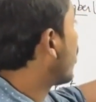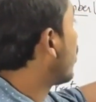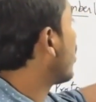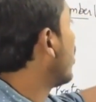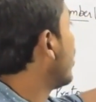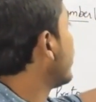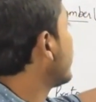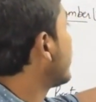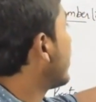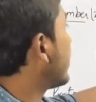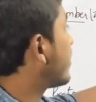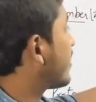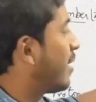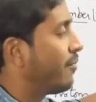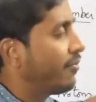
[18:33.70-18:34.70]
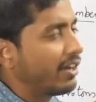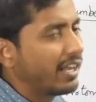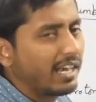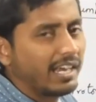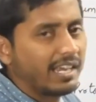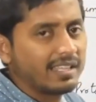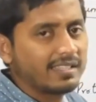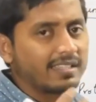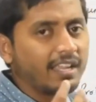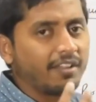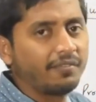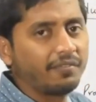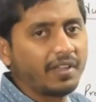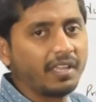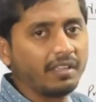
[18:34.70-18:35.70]
protons is somewhere, let us say
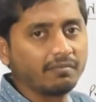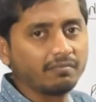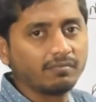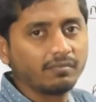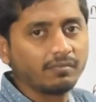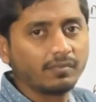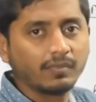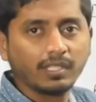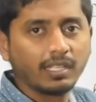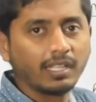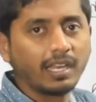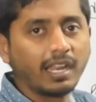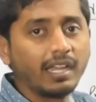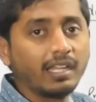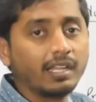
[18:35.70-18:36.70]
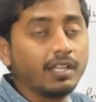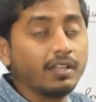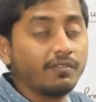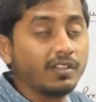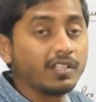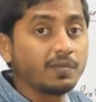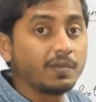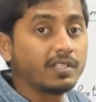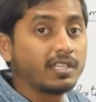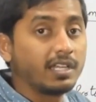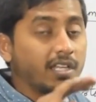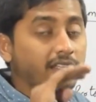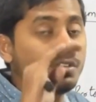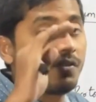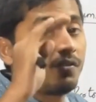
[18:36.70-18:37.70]
5, right, which means
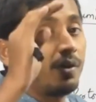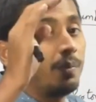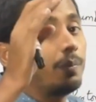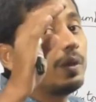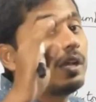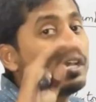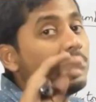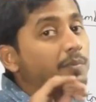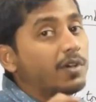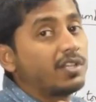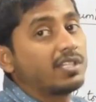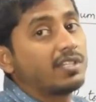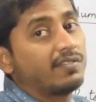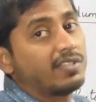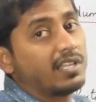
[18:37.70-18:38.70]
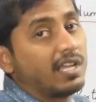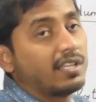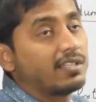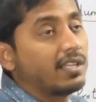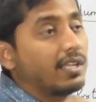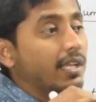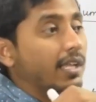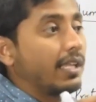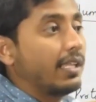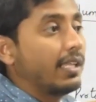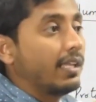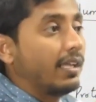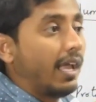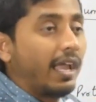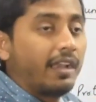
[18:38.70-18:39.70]
it is of completely positive charge
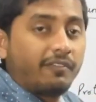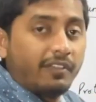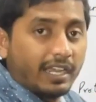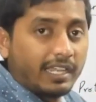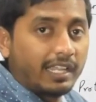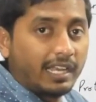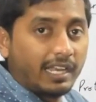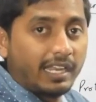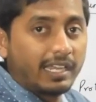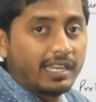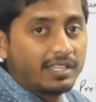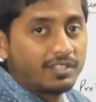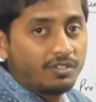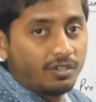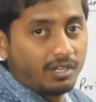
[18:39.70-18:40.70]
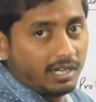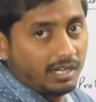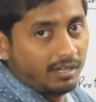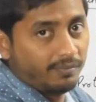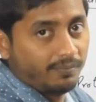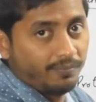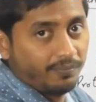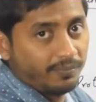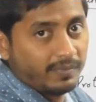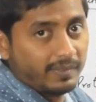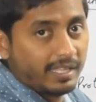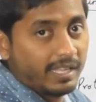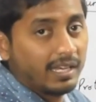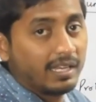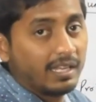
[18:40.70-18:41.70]
and we are telling it as neutral.
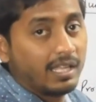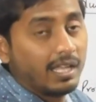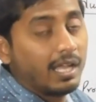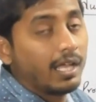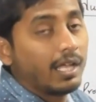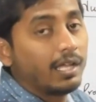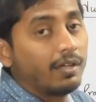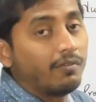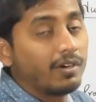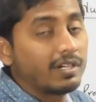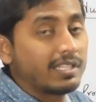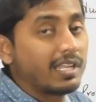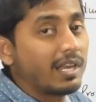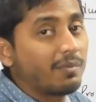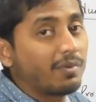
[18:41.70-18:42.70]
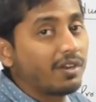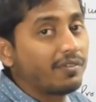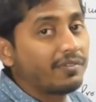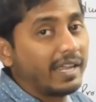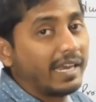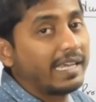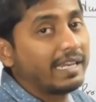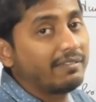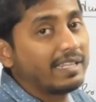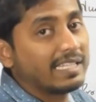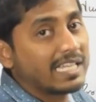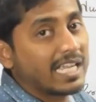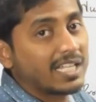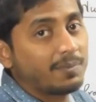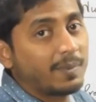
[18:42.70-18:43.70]
Then what is the number of negatively
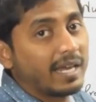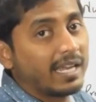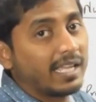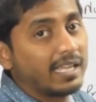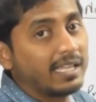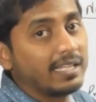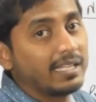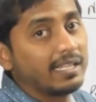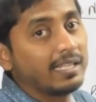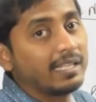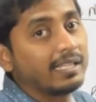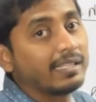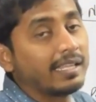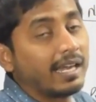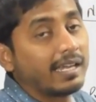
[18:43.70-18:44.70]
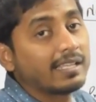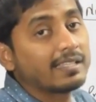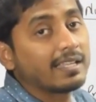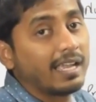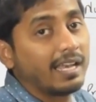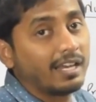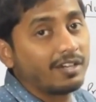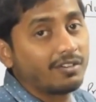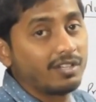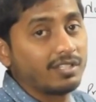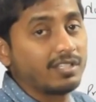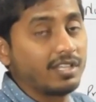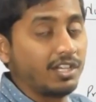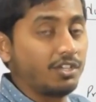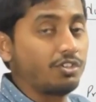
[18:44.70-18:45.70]
charged particle? That is
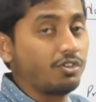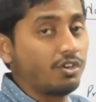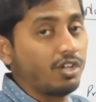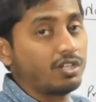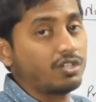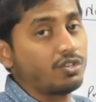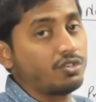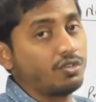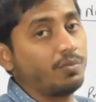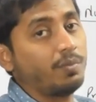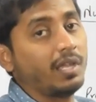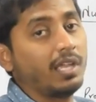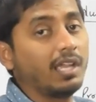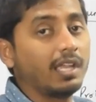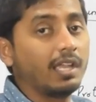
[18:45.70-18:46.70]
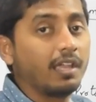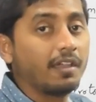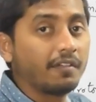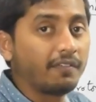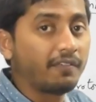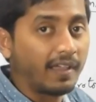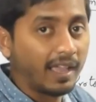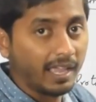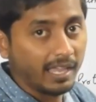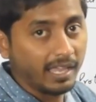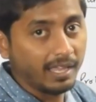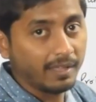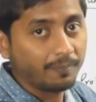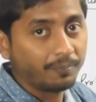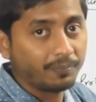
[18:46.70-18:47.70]
electrons, it should be
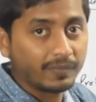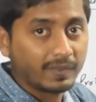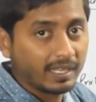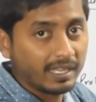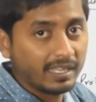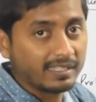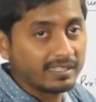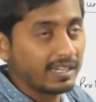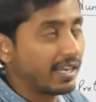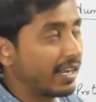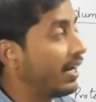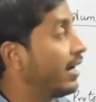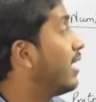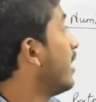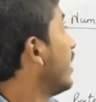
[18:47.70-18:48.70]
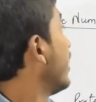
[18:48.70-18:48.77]
5. Is it right?